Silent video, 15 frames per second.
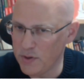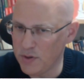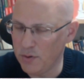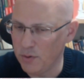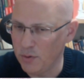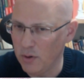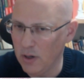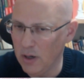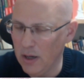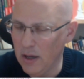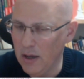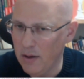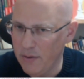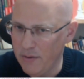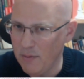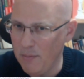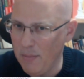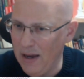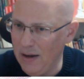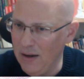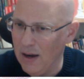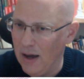to the
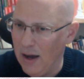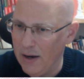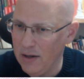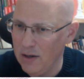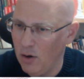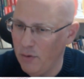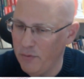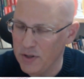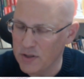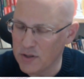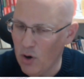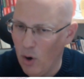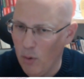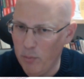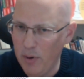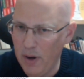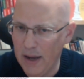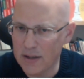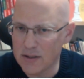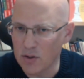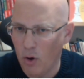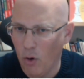main line here of this
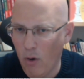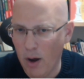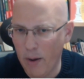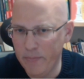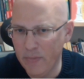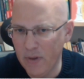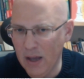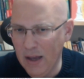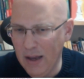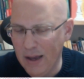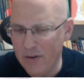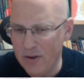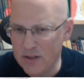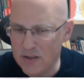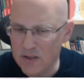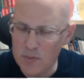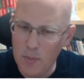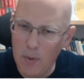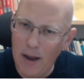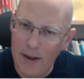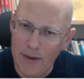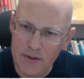complex, or, and this is
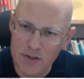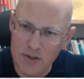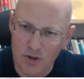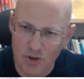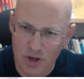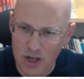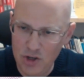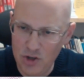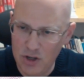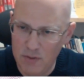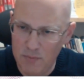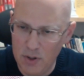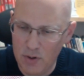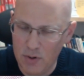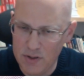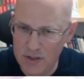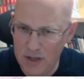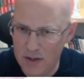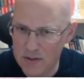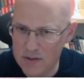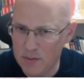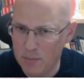my suggestion because that
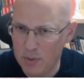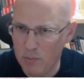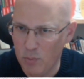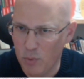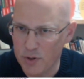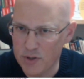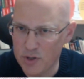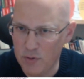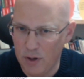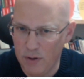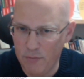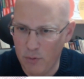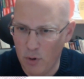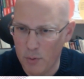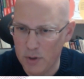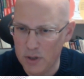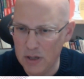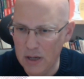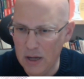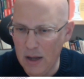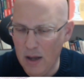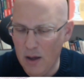is a bit more straightforward,
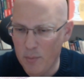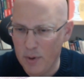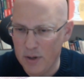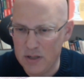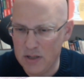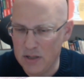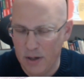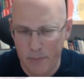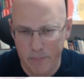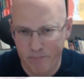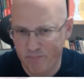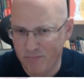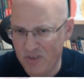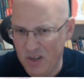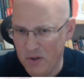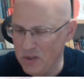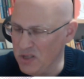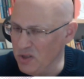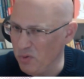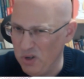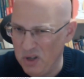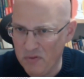but there is
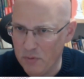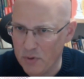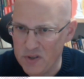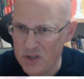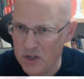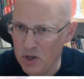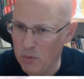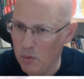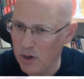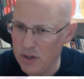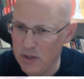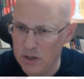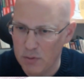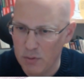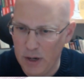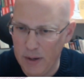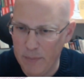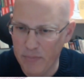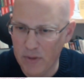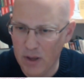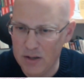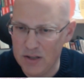no difference in quality really,
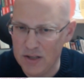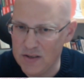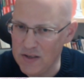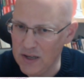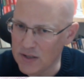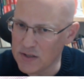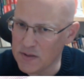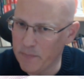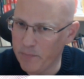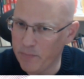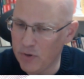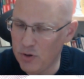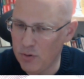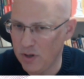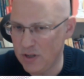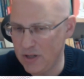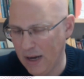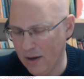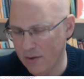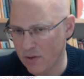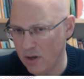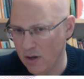d6 to
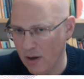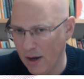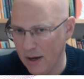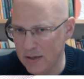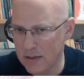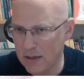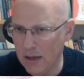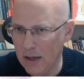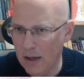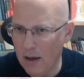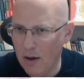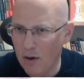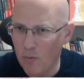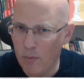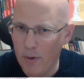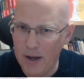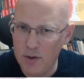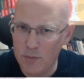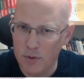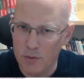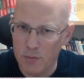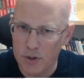attack the knight. White
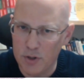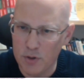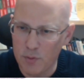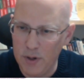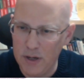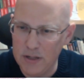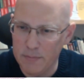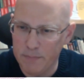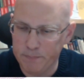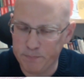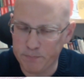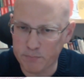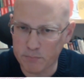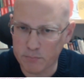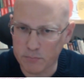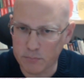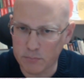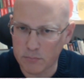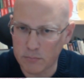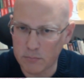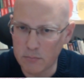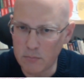will retreat,
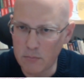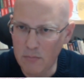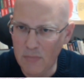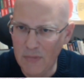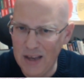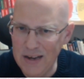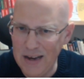and